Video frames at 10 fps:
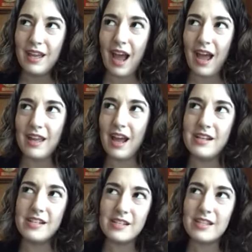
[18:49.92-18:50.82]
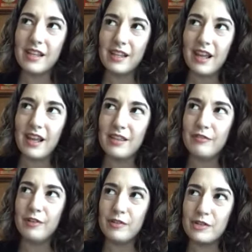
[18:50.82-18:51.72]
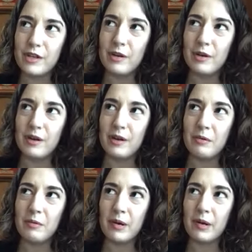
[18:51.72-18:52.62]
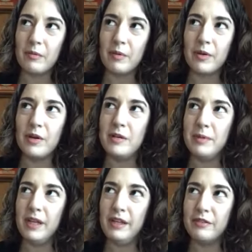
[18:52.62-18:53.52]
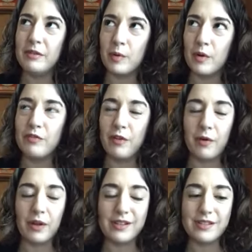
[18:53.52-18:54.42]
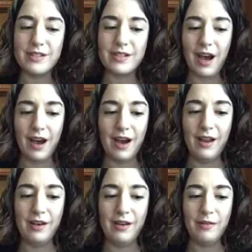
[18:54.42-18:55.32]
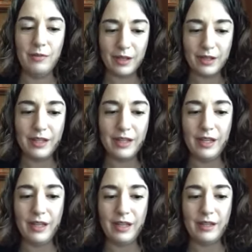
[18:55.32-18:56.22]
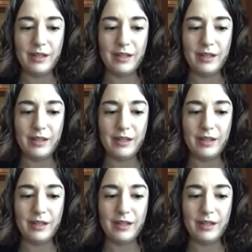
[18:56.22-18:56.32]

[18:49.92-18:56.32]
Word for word: I, I just think in the future we're we're going to be even more focused on really